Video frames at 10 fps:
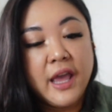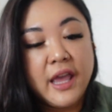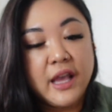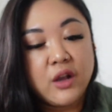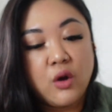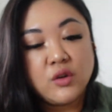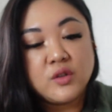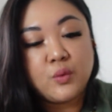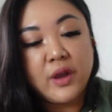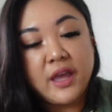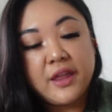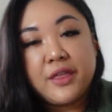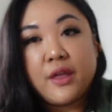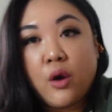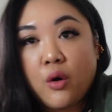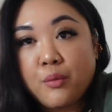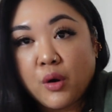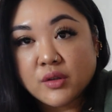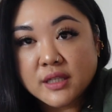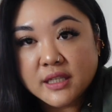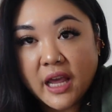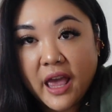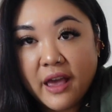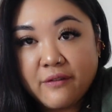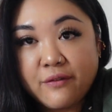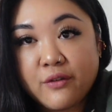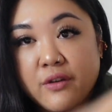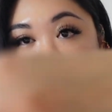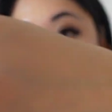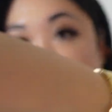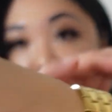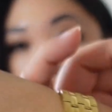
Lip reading: It goes with almost every